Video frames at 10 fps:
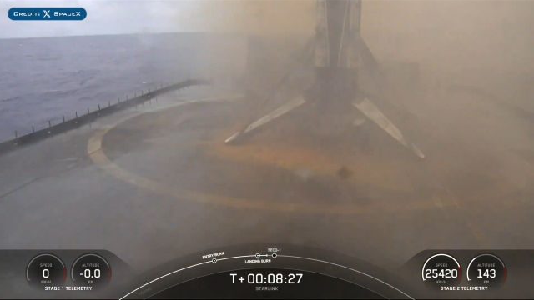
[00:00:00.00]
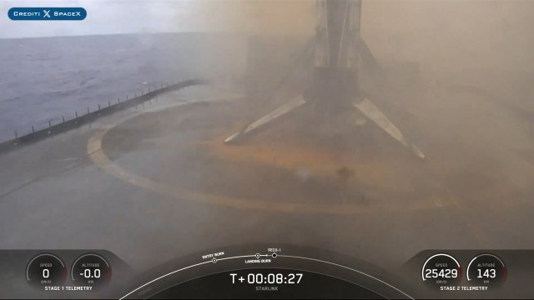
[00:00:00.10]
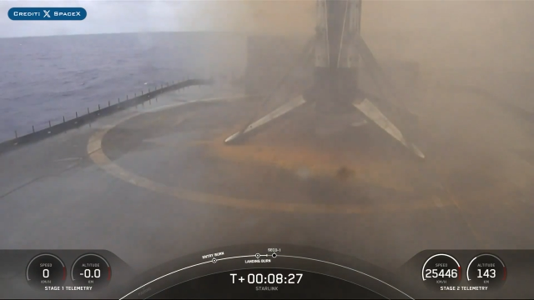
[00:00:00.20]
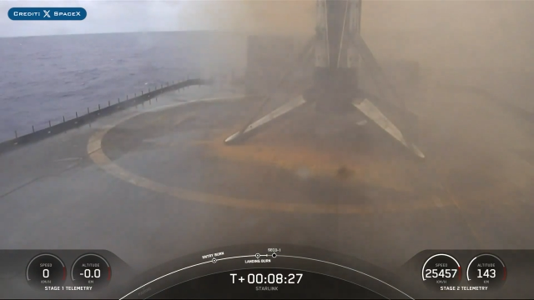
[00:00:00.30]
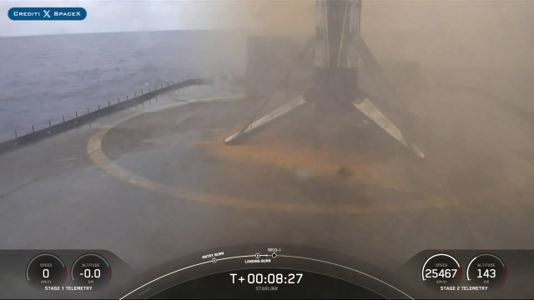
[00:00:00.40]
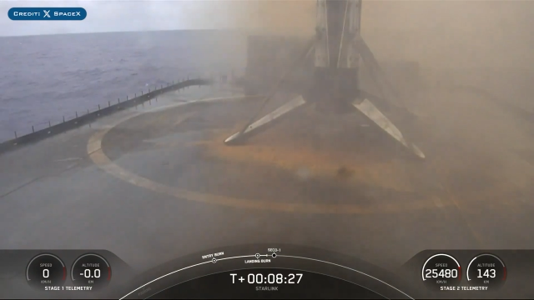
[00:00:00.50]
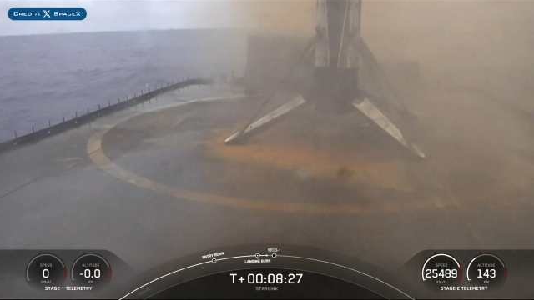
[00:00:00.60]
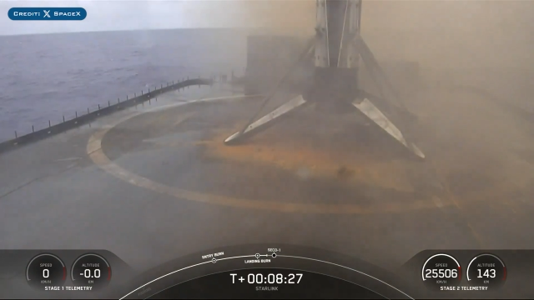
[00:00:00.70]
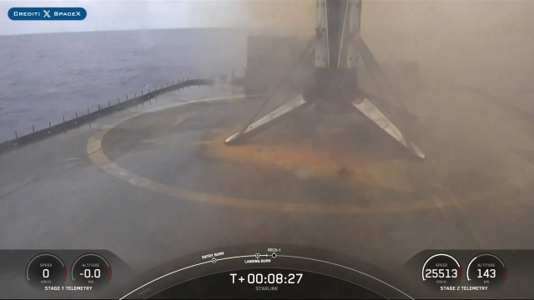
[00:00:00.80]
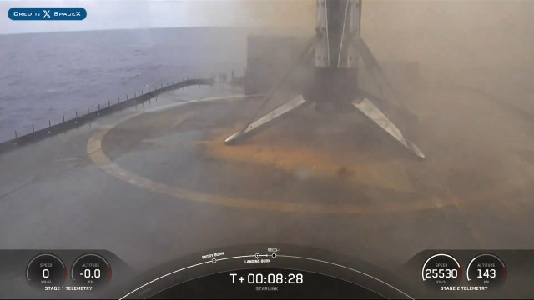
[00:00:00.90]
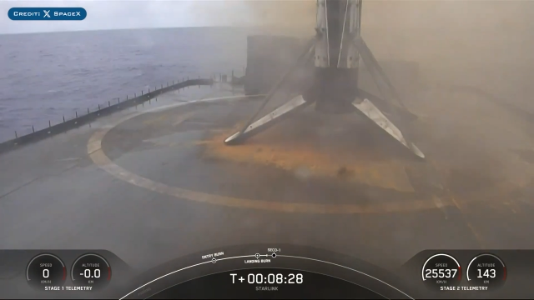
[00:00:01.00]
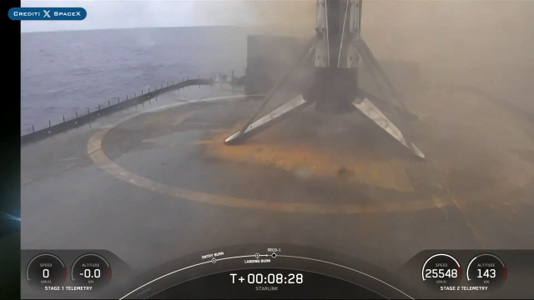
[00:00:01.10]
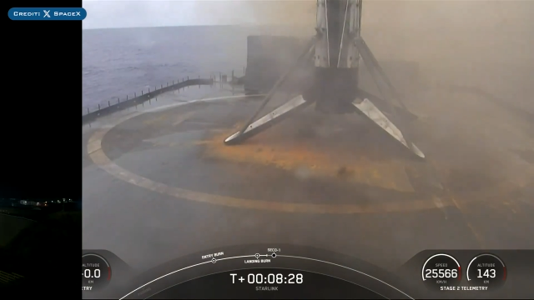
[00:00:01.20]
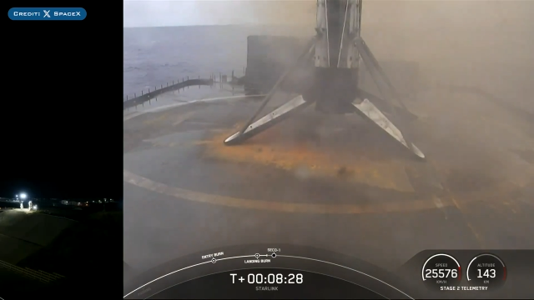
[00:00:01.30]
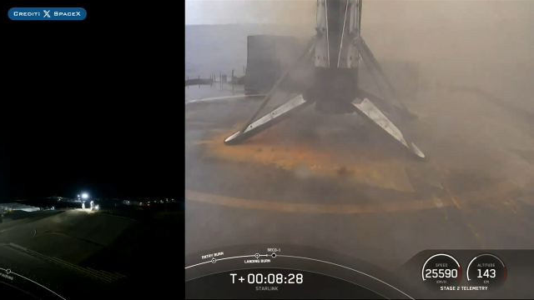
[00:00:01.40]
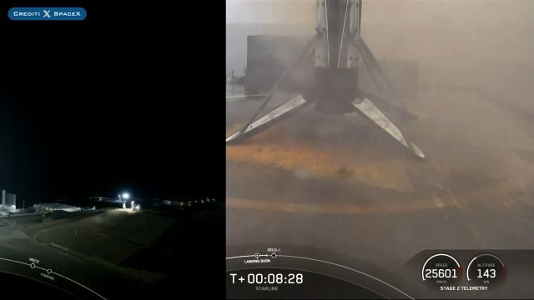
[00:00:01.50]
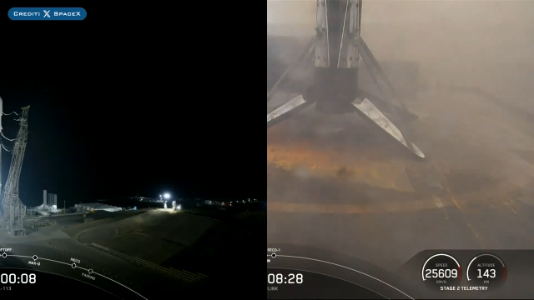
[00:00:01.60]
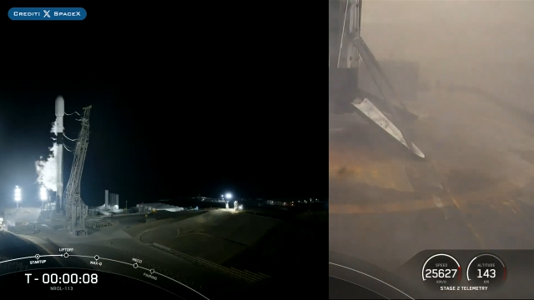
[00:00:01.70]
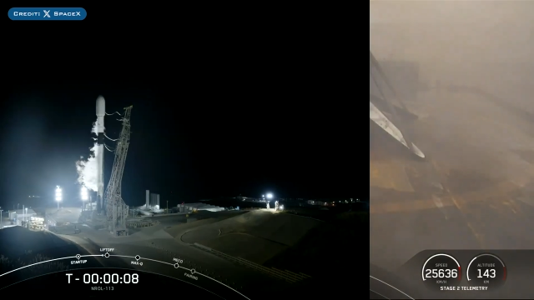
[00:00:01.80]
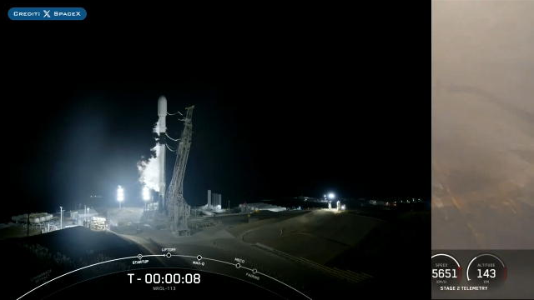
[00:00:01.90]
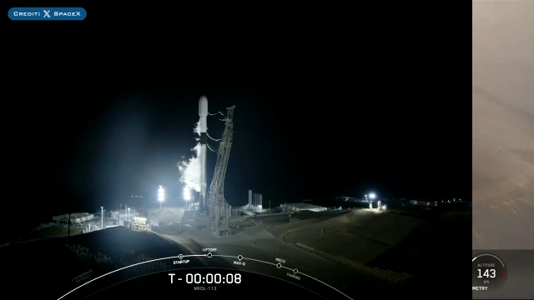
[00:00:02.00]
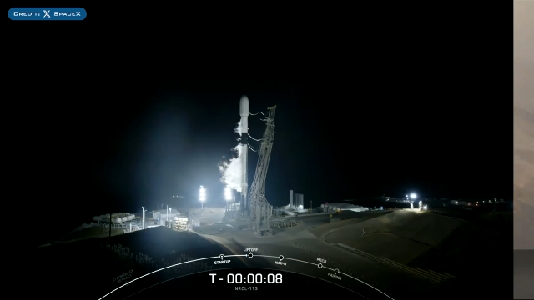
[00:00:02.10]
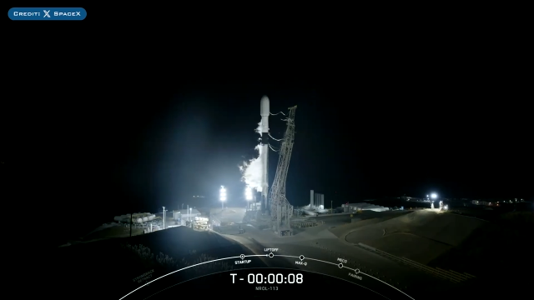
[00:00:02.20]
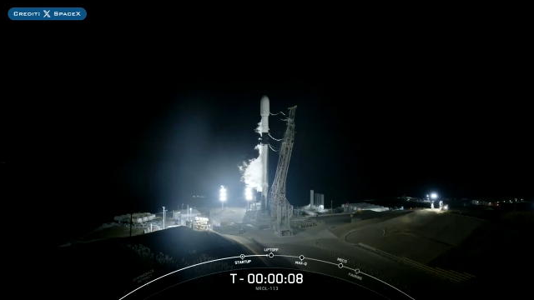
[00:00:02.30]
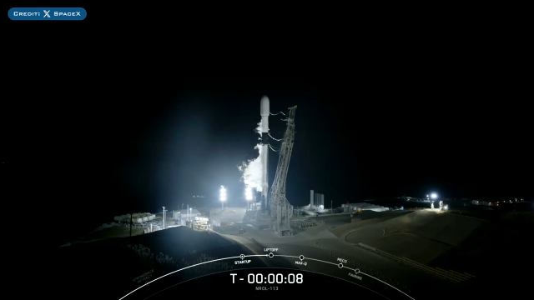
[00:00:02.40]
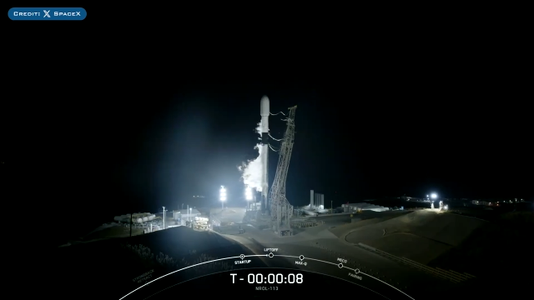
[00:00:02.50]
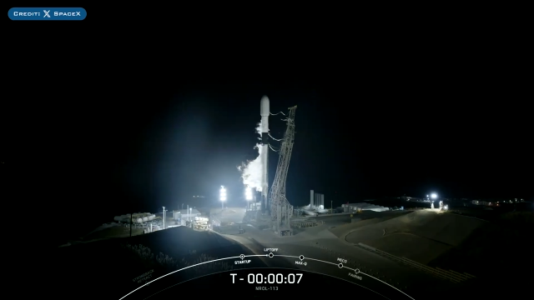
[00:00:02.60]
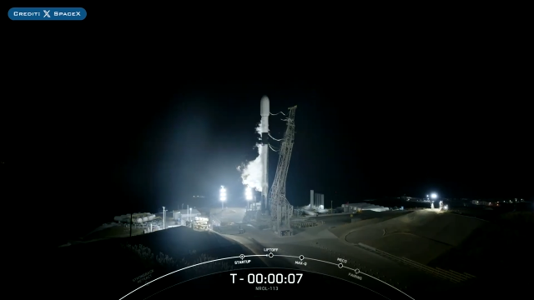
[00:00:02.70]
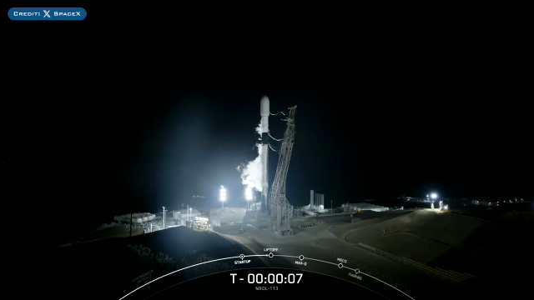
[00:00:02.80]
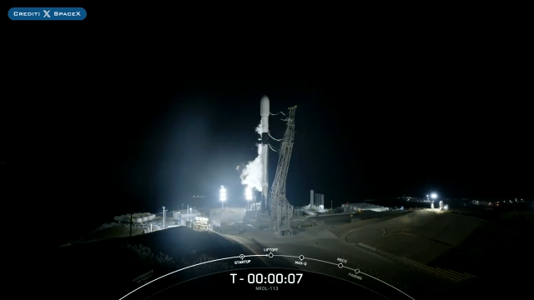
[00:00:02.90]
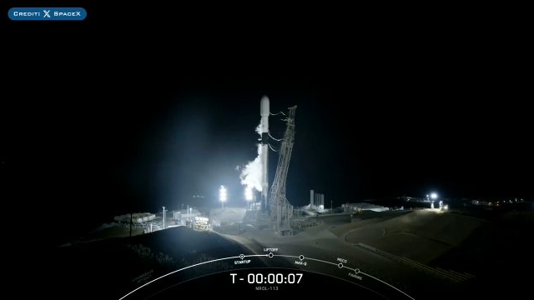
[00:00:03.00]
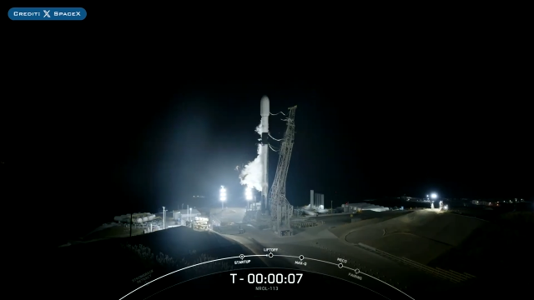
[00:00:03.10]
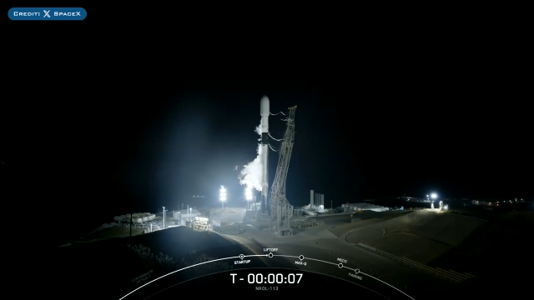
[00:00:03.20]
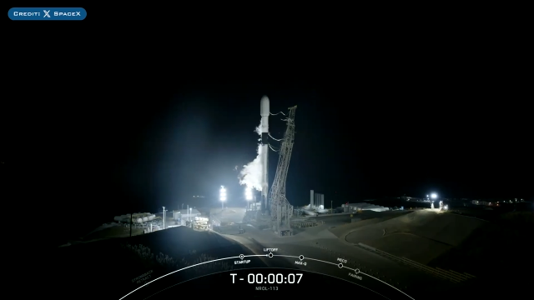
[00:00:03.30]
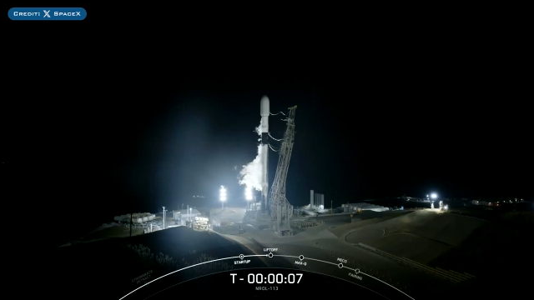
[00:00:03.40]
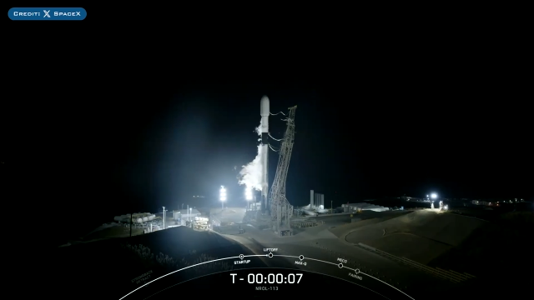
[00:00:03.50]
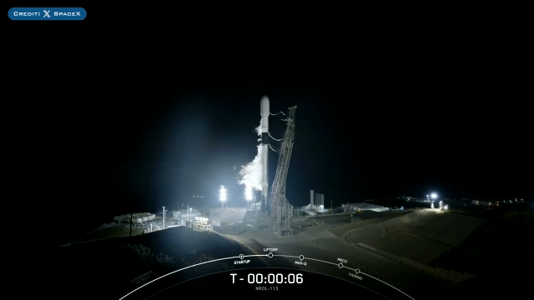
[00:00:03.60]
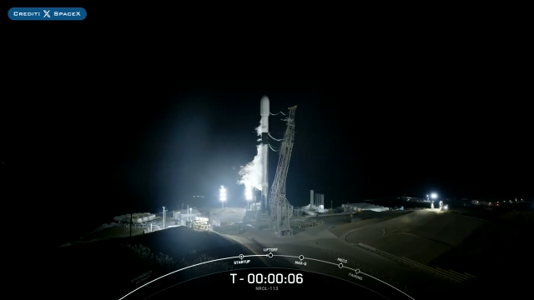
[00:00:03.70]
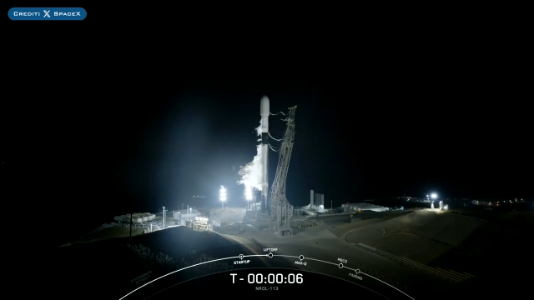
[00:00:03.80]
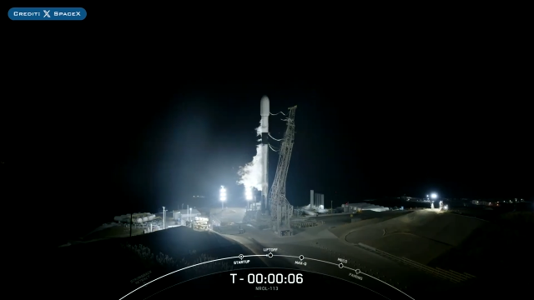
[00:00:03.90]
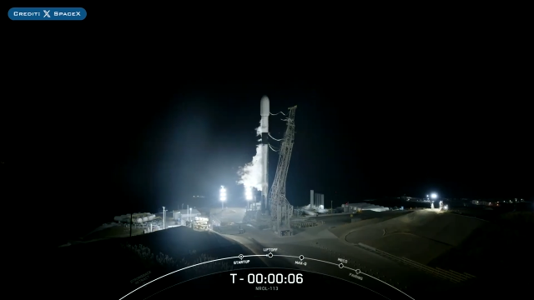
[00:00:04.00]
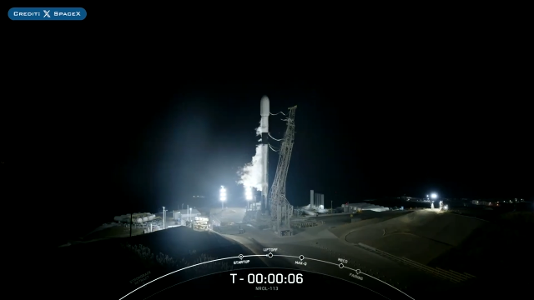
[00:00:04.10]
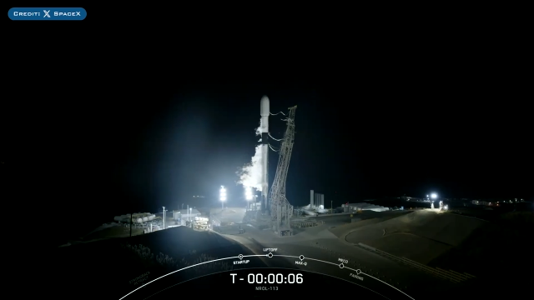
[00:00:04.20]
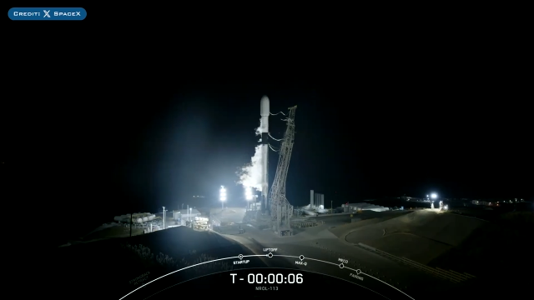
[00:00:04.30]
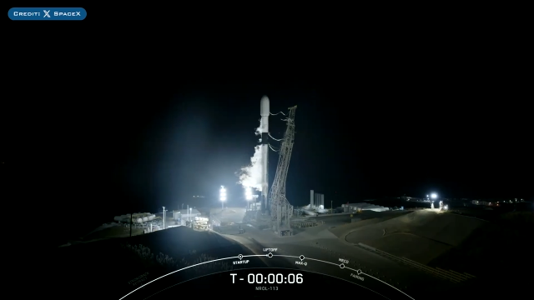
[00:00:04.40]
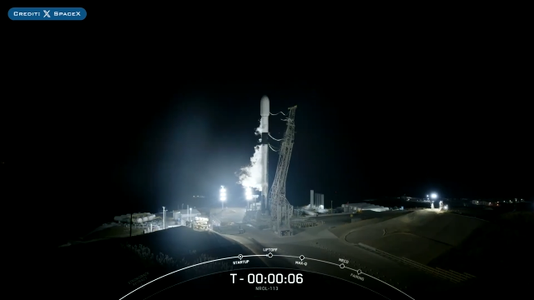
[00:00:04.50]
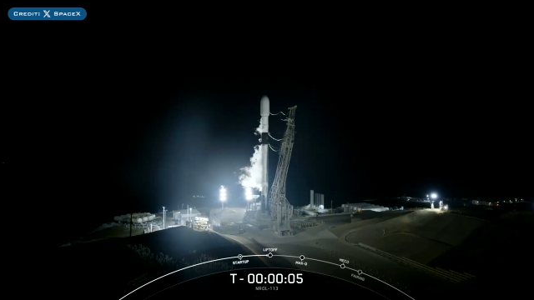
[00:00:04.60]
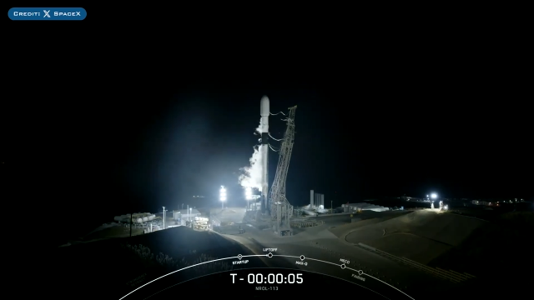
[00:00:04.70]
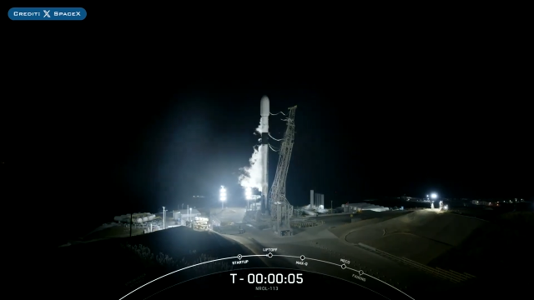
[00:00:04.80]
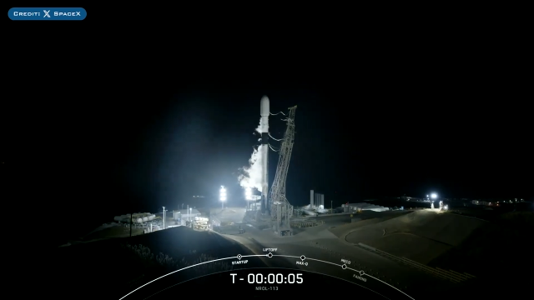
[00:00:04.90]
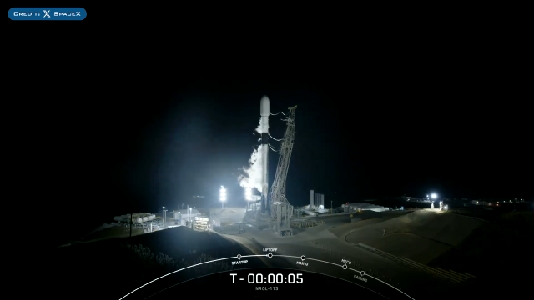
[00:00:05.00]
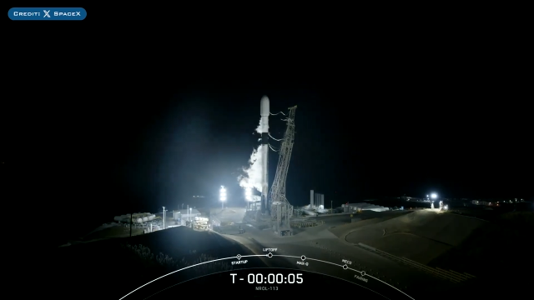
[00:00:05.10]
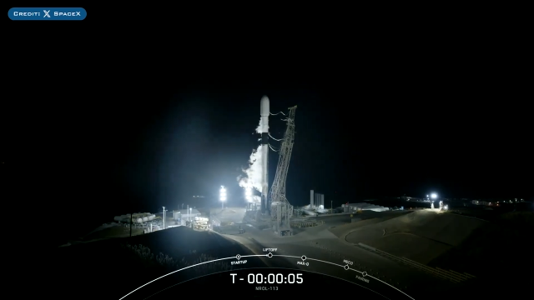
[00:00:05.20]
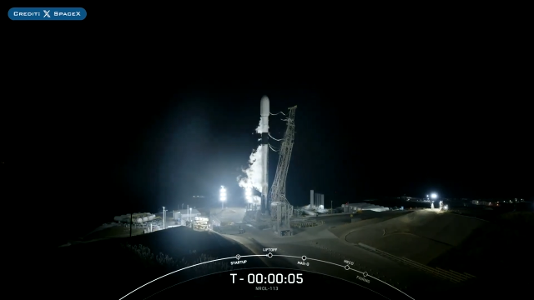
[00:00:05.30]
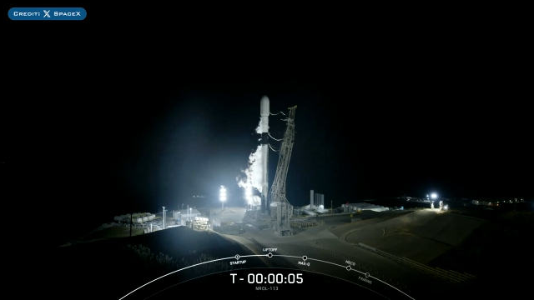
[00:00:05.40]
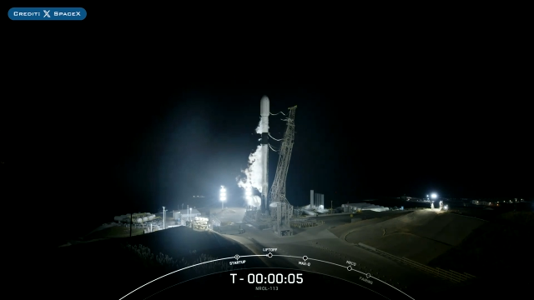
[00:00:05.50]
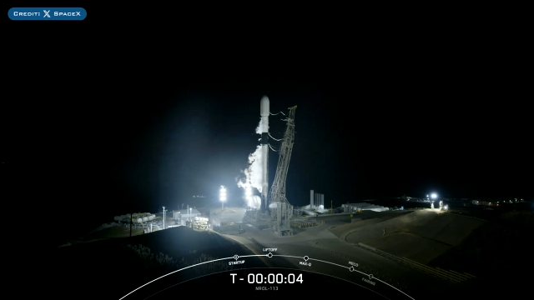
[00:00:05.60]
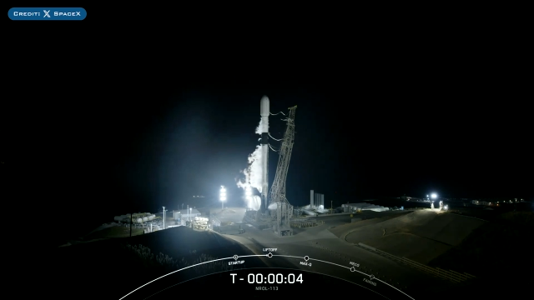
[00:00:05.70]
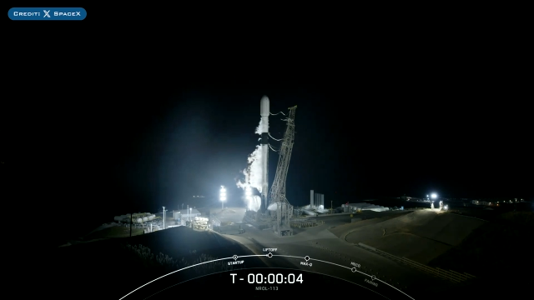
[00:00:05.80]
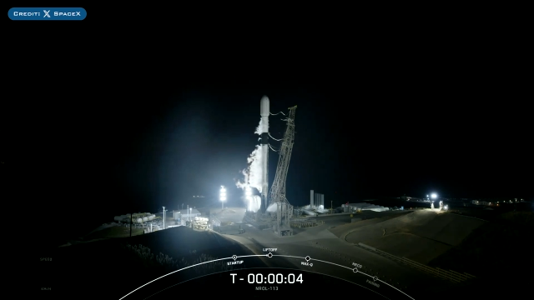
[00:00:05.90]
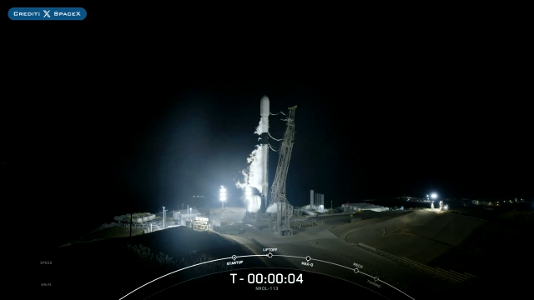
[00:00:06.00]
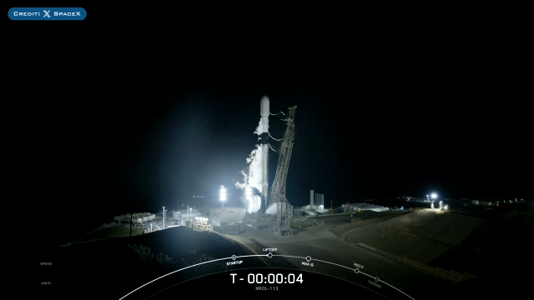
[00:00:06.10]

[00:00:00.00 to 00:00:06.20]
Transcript: (no speaker visible)